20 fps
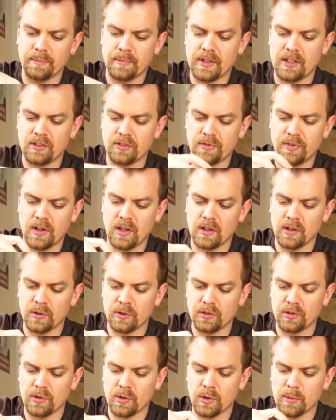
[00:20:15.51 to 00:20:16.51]
this
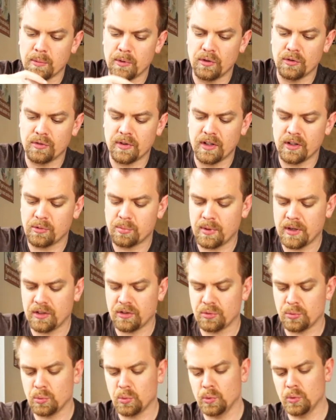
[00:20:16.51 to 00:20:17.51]
follows normal French
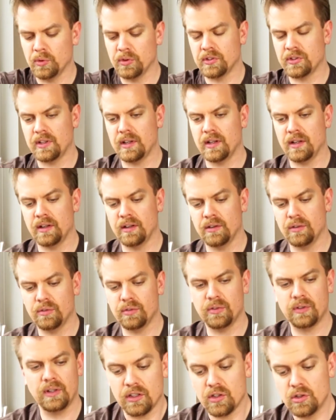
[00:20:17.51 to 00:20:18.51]
press rules
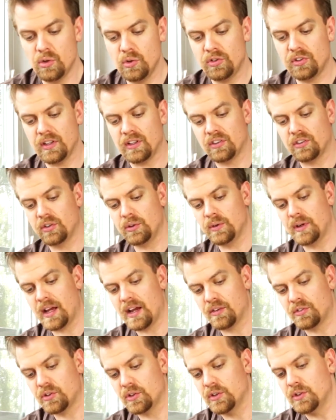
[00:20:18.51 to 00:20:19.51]
of use it soon
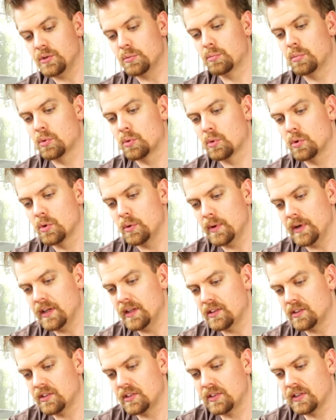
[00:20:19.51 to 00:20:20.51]
after you brew
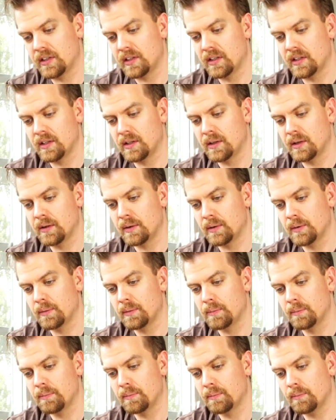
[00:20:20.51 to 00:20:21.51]
it,
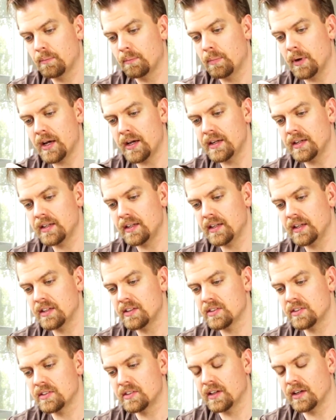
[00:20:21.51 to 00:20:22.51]
but
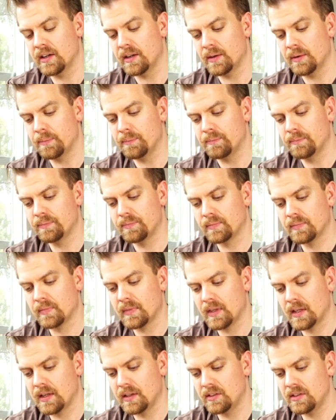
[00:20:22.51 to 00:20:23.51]
it's, it
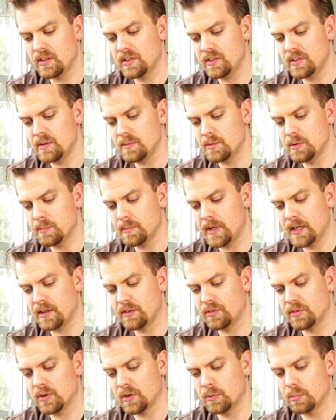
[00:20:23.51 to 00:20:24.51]
does seem to
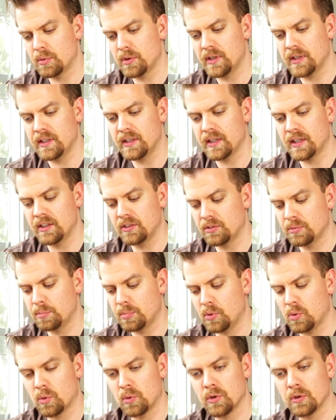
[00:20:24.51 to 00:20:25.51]
make for a pretty nice
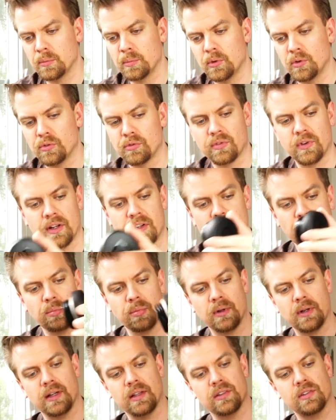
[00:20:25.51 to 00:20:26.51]
portable French
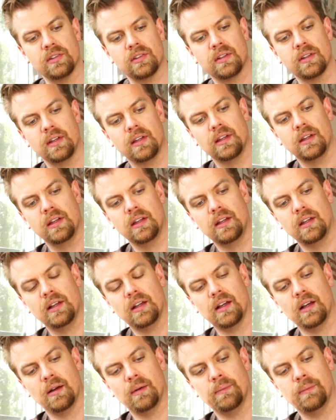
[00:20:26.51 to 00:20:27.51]
press.
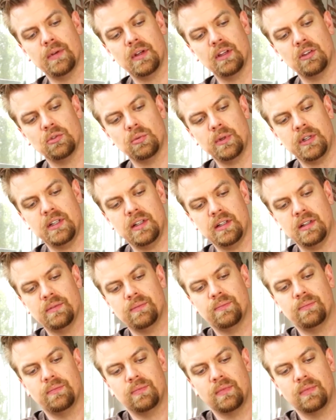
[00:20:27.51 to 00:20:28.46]
As we